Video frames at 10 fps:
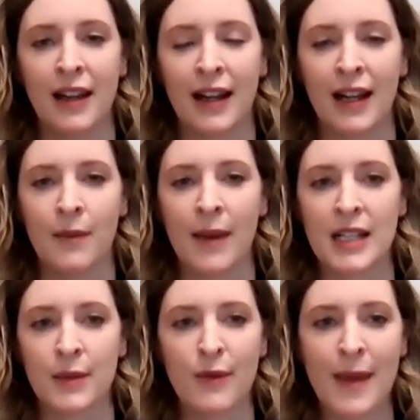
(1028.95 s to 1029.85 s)

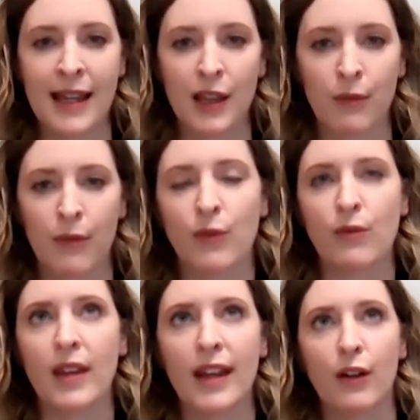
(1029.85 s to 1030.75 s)
As we make it
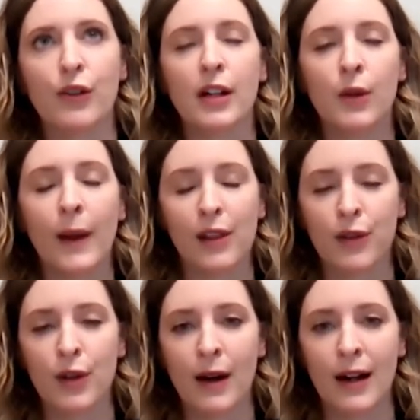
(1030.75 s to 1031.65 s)
a greater way
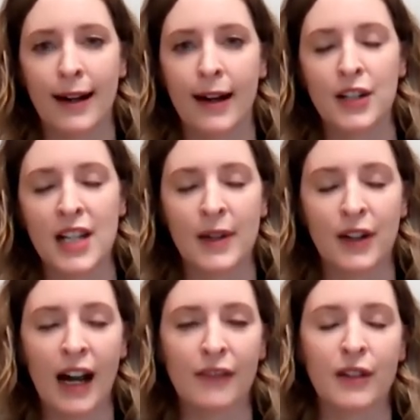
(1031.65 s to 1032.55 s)
through our
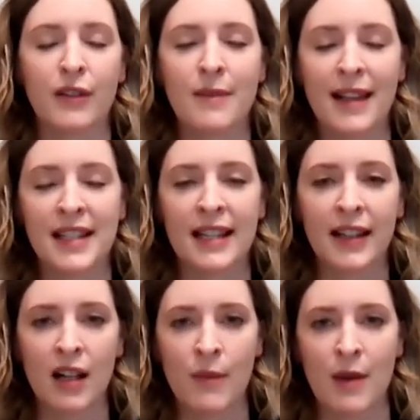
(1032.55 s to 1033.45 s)
demographic, we may see a
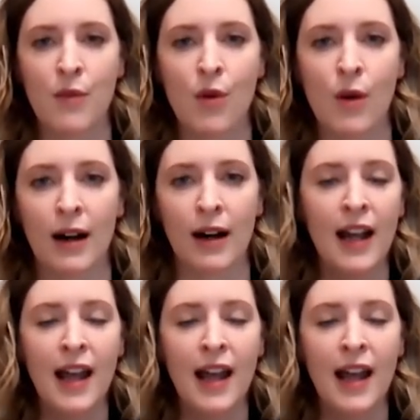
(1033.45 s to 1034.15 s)
little bit more